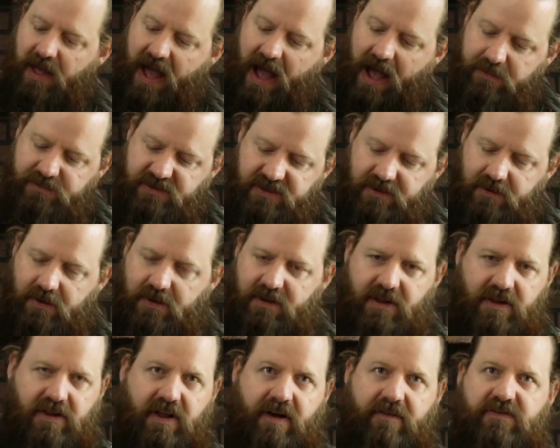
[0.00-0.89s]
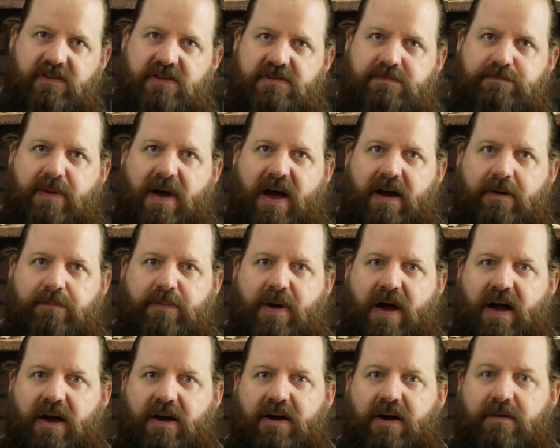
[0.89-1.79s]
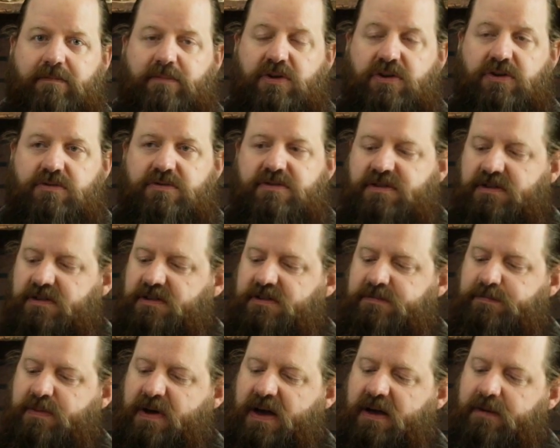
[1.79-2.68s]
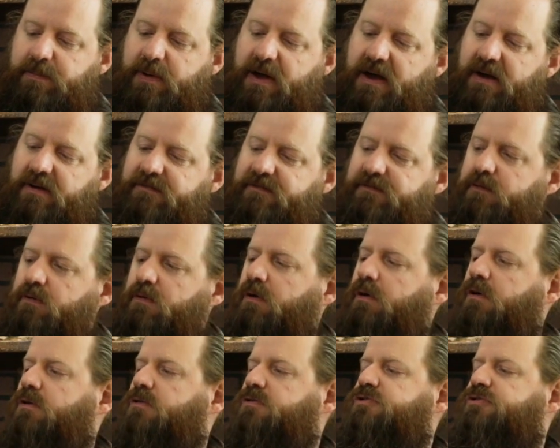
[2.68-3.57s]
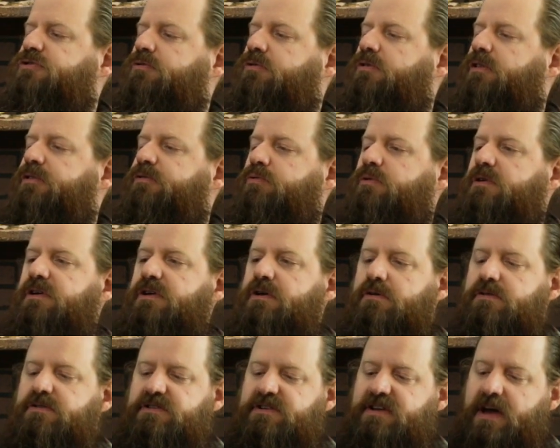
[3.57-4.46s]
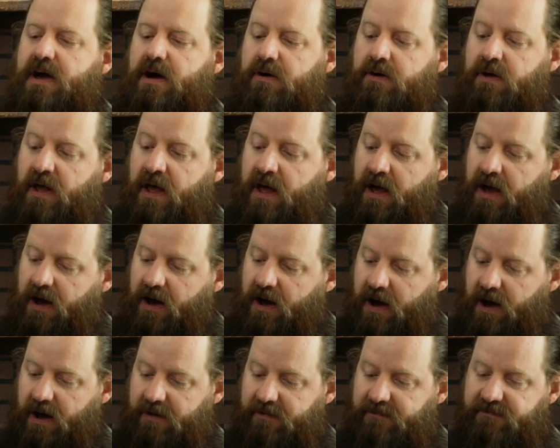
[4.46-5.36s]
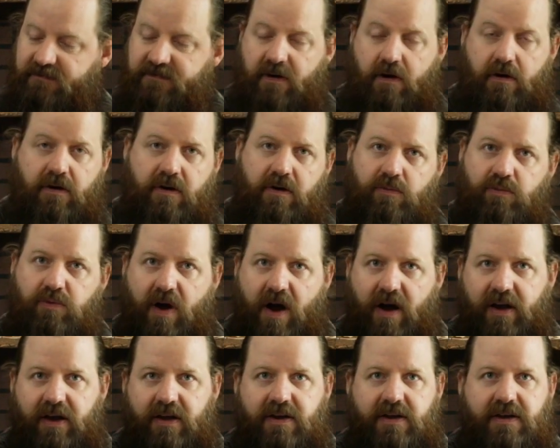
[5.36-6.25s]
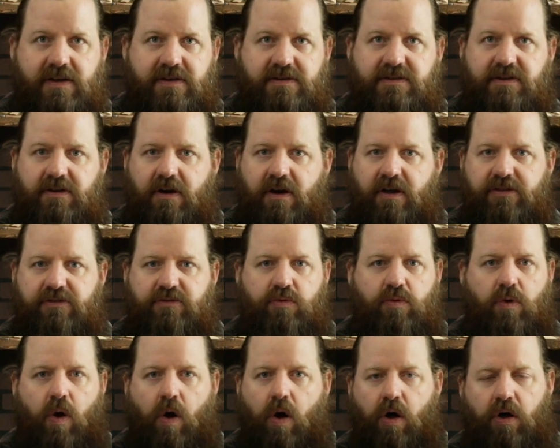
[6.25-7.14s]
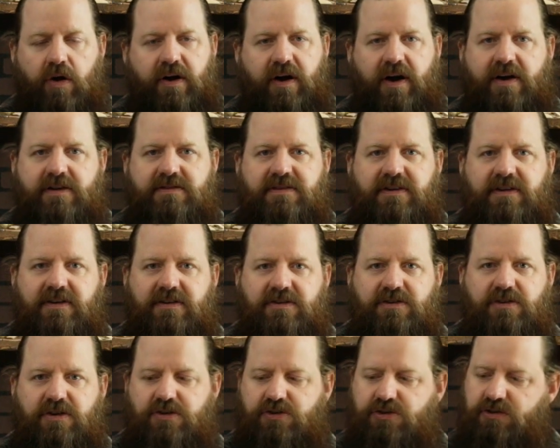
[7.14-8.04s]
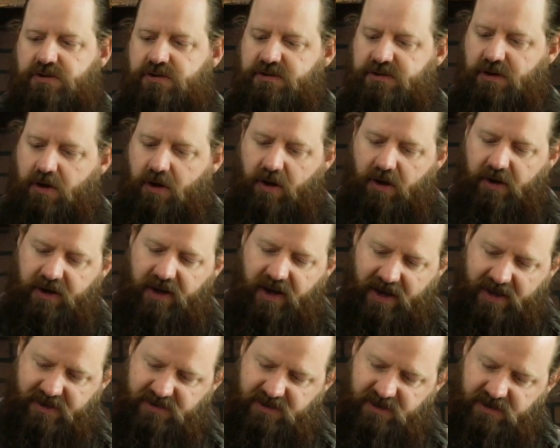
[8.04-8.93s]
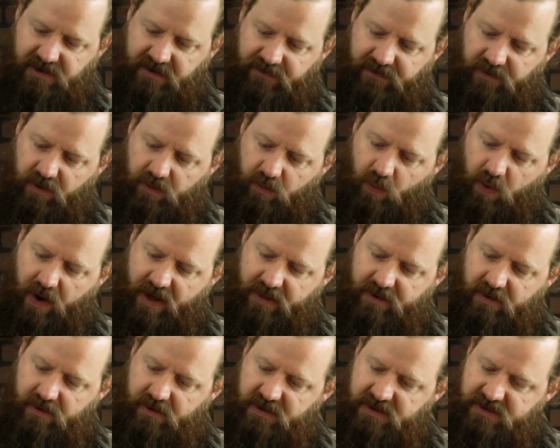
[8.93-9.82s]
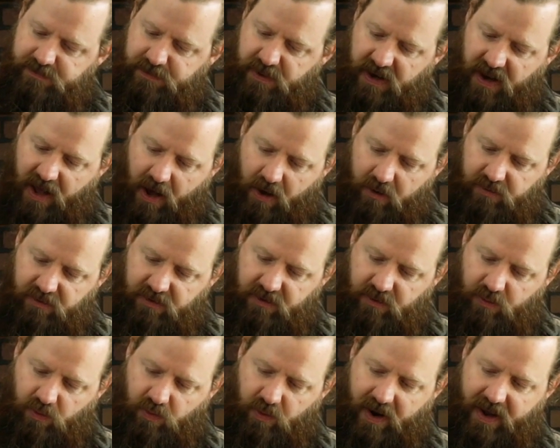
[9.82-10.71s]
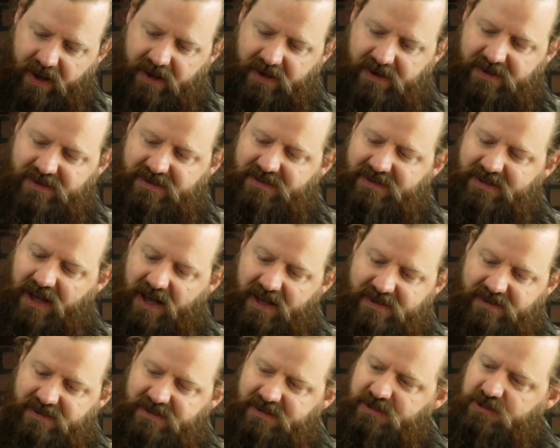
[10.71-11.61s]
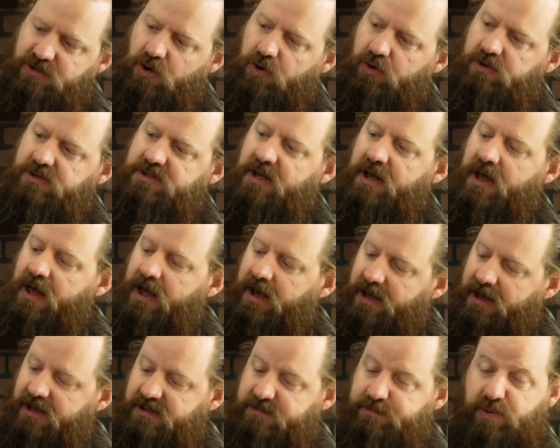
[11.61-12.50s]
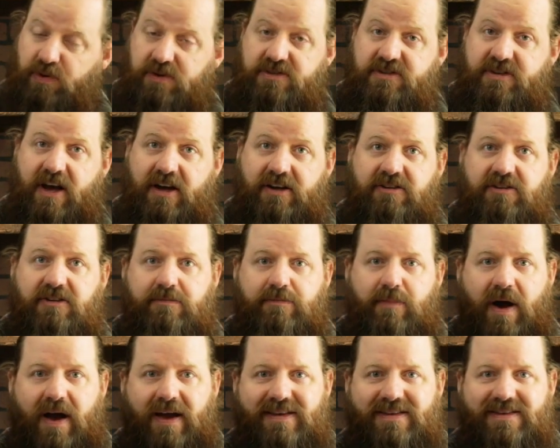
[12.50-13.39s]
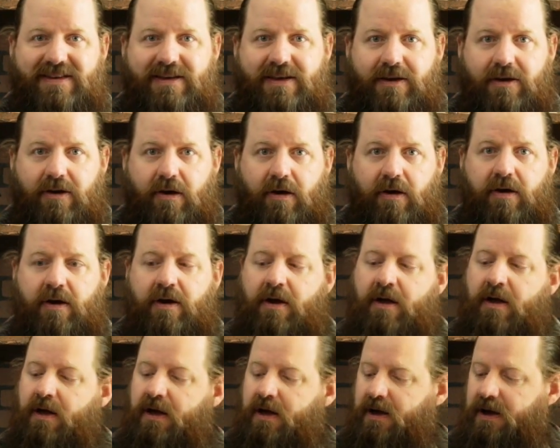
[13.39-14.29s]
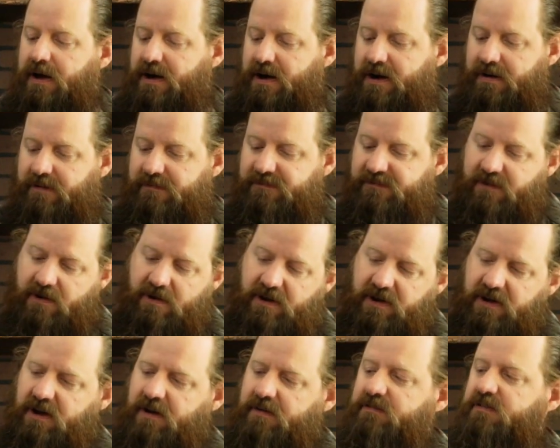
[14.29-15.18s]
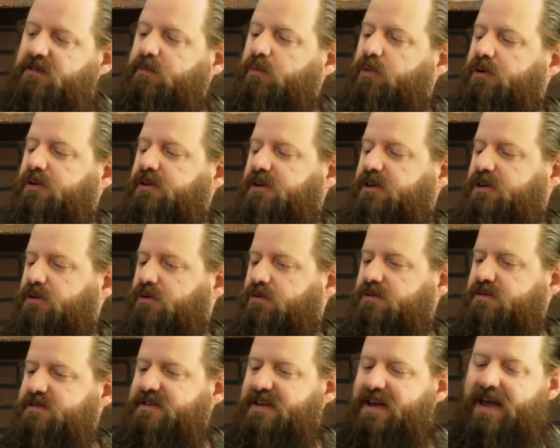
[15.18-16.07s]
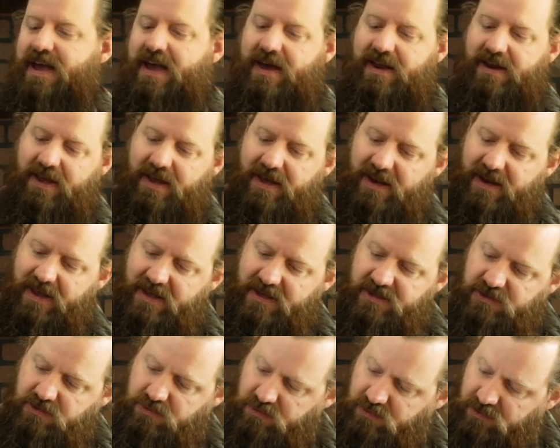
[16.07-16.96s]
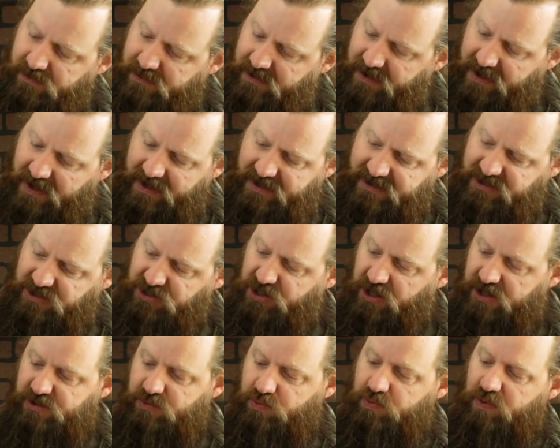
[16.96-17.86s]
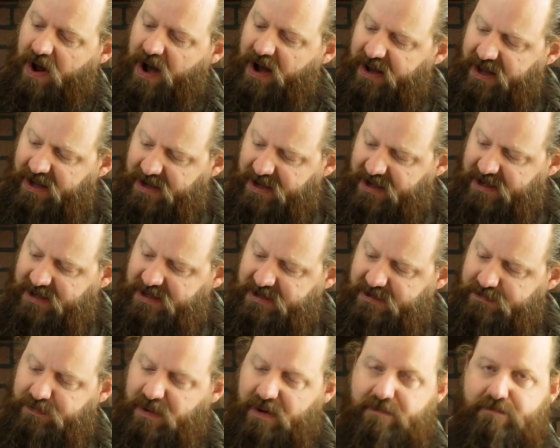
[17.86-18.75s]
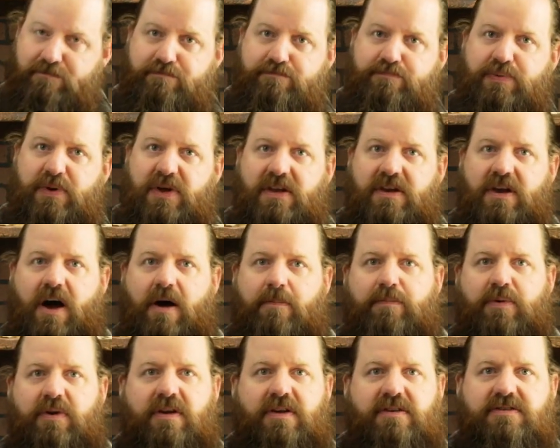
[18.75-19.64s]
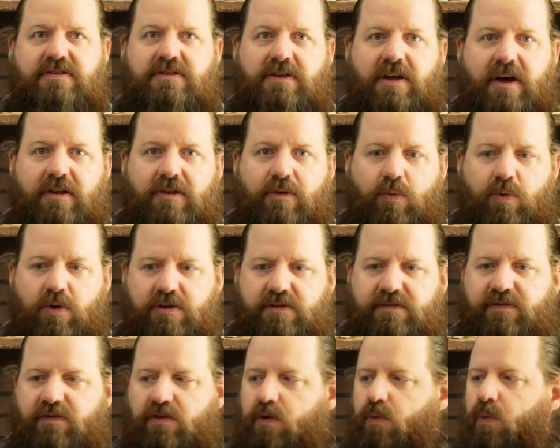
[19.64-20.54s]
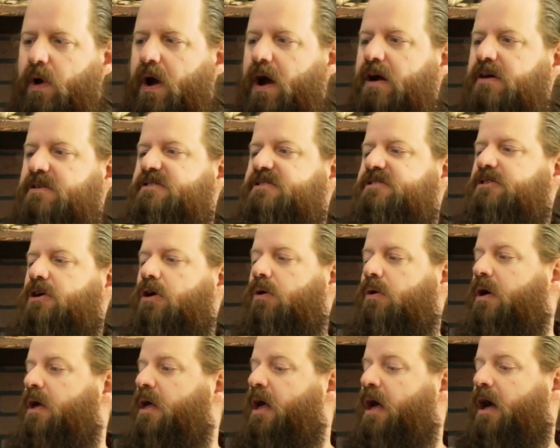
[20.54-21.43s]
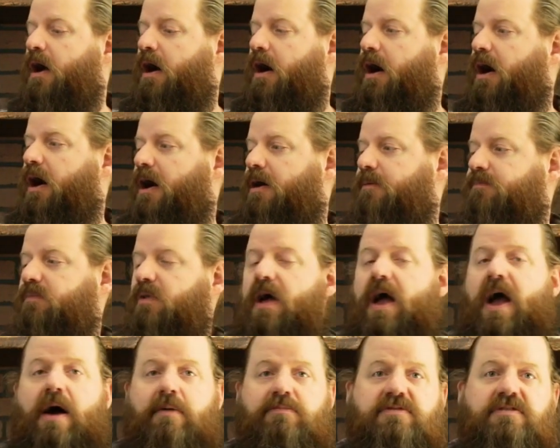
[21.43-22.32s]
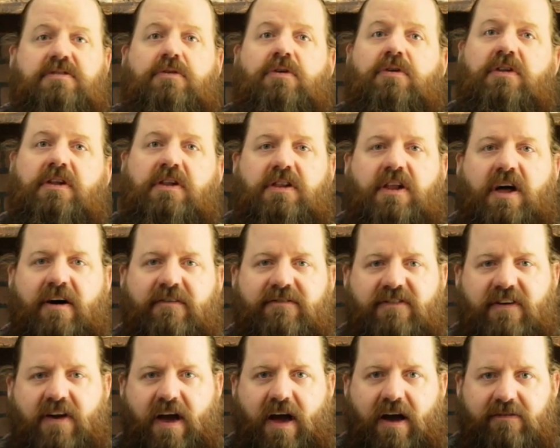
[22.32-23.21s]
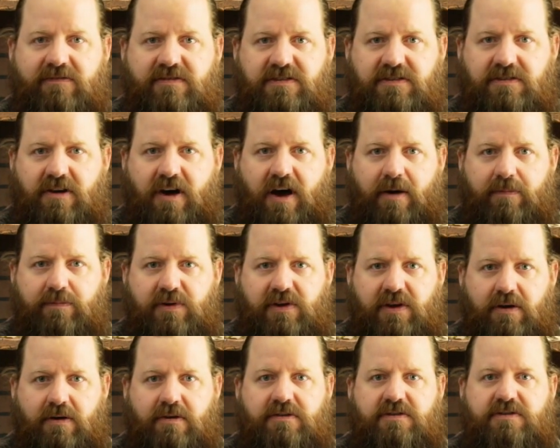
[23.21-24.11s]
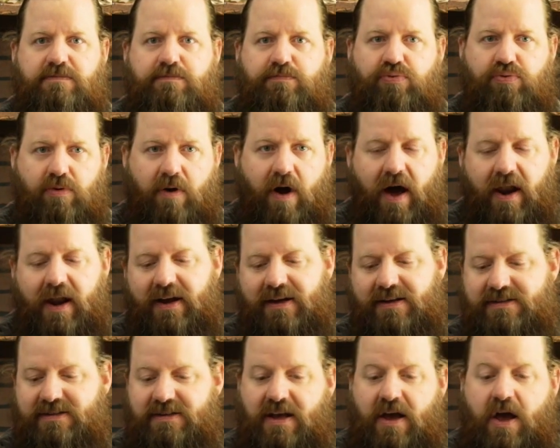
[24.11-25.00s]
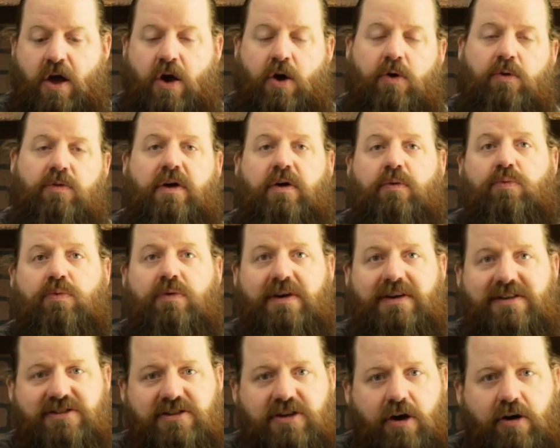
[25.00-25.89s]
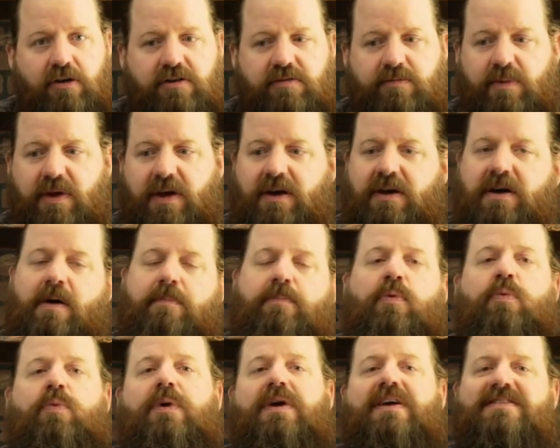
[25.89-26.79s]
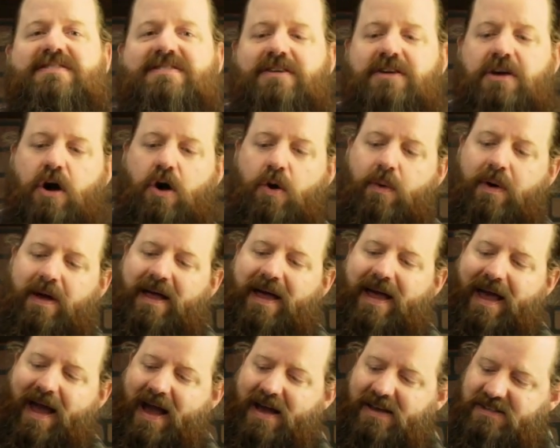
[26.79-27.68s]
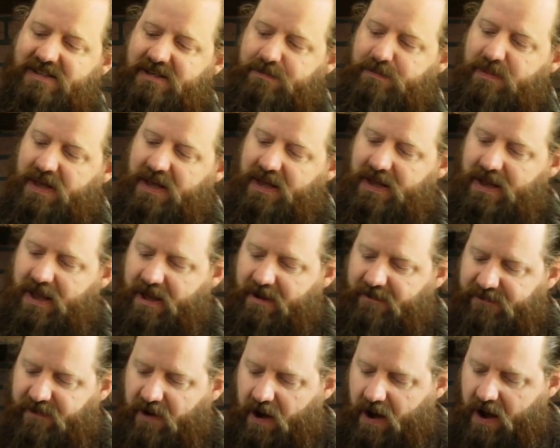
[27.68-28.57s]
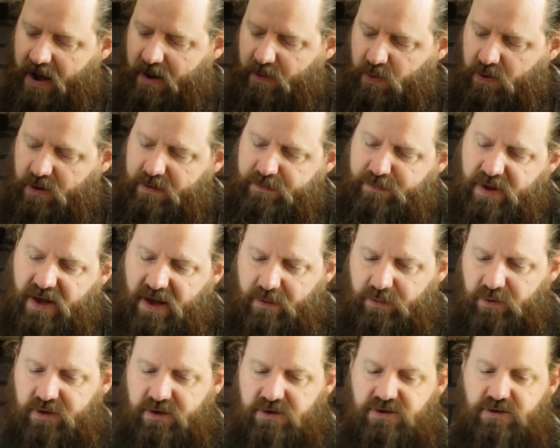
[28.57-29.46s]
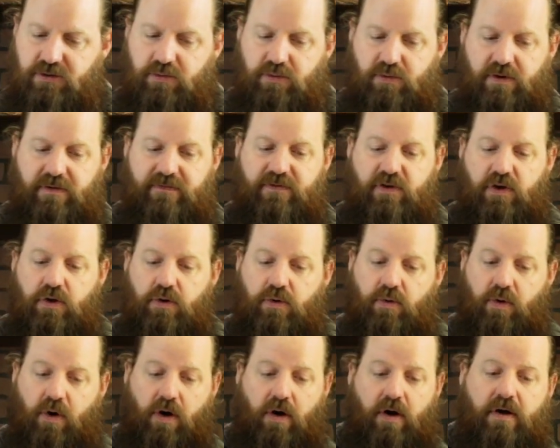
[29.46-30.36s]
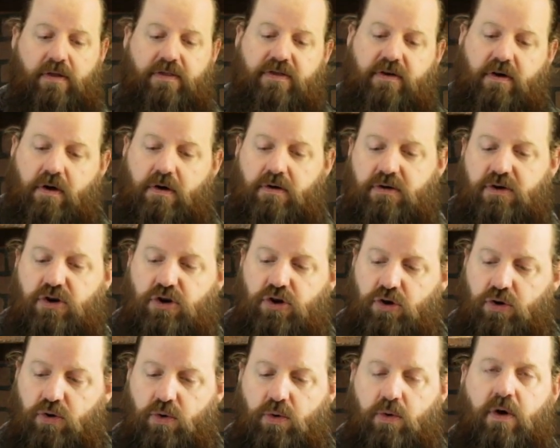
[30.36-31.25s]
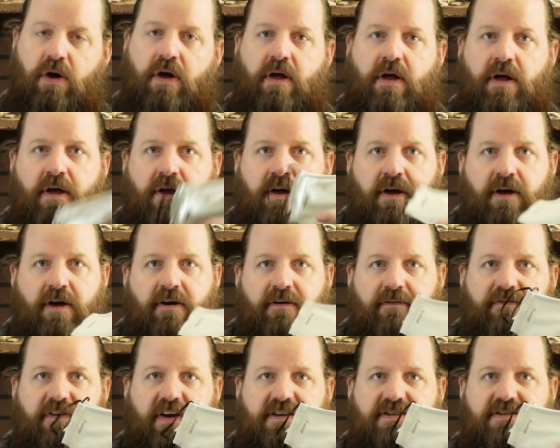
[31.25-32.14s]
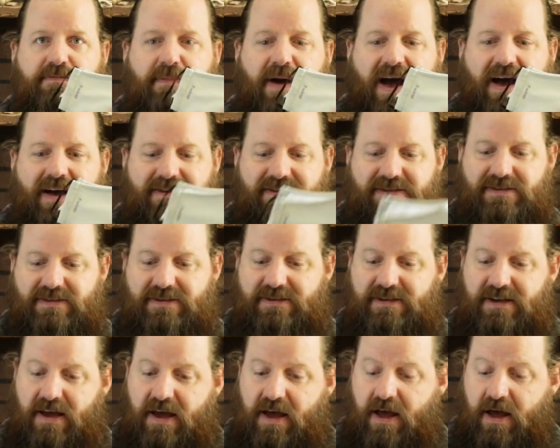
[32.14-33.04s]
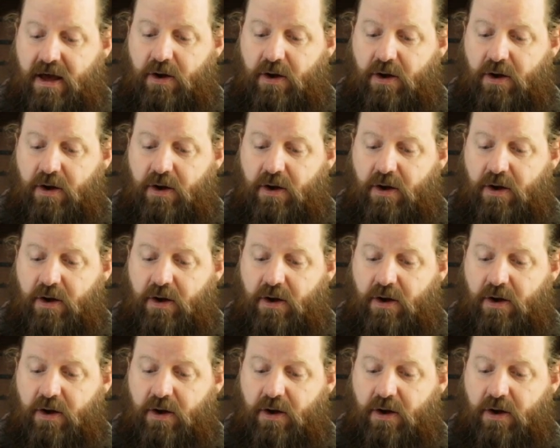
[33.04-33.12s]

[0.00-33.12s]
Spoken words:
Absolutely love this backpack. I've been using this backpack for 2 to 3 years now. Very rugged. It's gone through all kinds of conditions, all kinds of different weather. It's been out in the rain. It's gotten soaked. It's protected my gear. Very comfortable to use, and it's just rugged. It has been beat up and it's none the worse for the wear. So absolutely love F-Stop Gear's products. They reached out to me a couple weeks ago, asked me if I would be able to do a review on their new face masks.